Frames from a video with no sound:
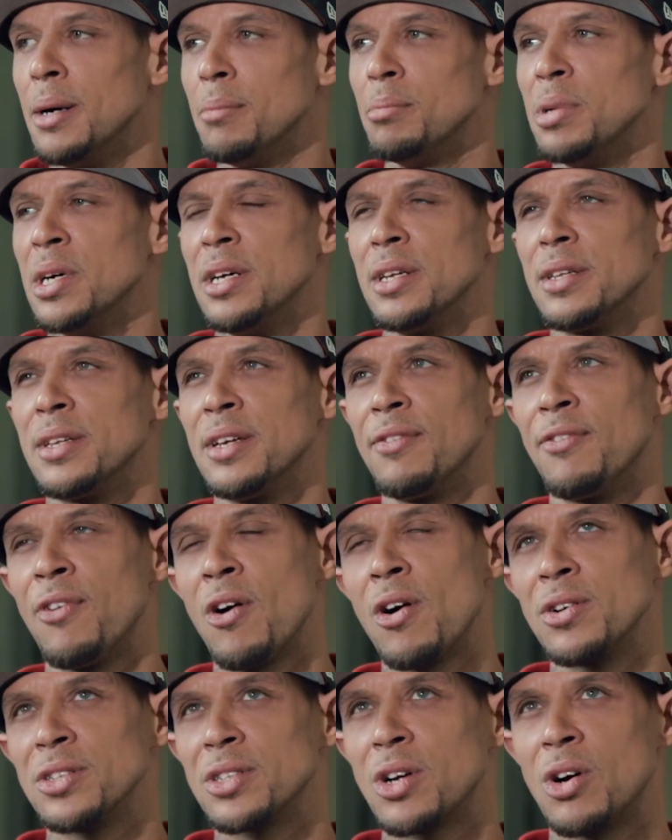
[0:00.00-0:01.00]
But as
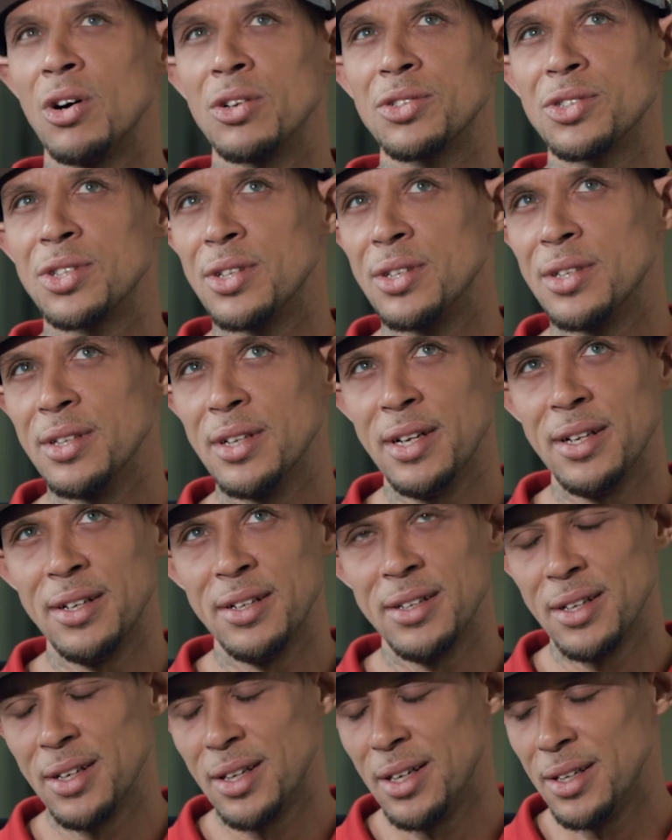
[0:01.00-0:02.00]
far as culture in the,
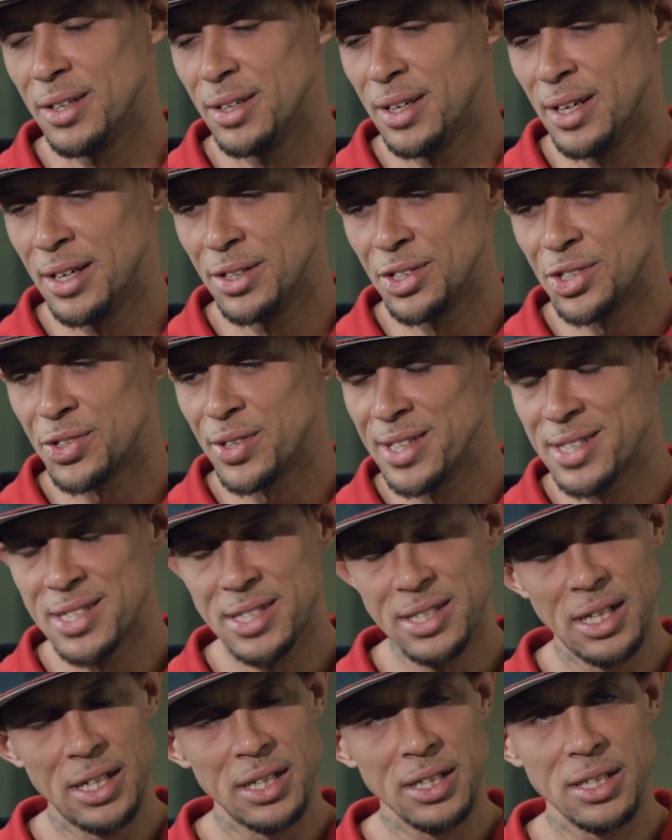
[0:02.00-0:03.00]
in the, in the industry, it
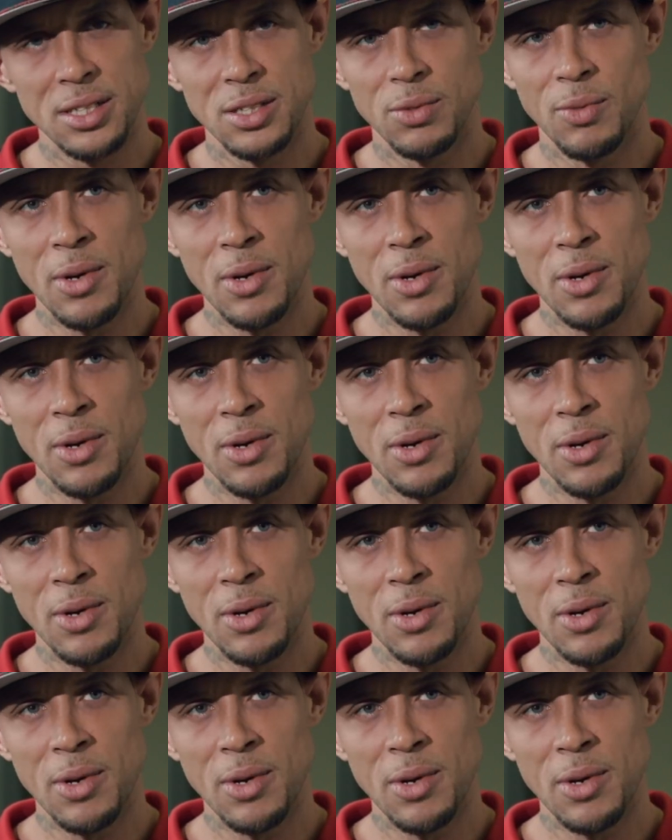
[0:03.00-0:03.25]
sucks.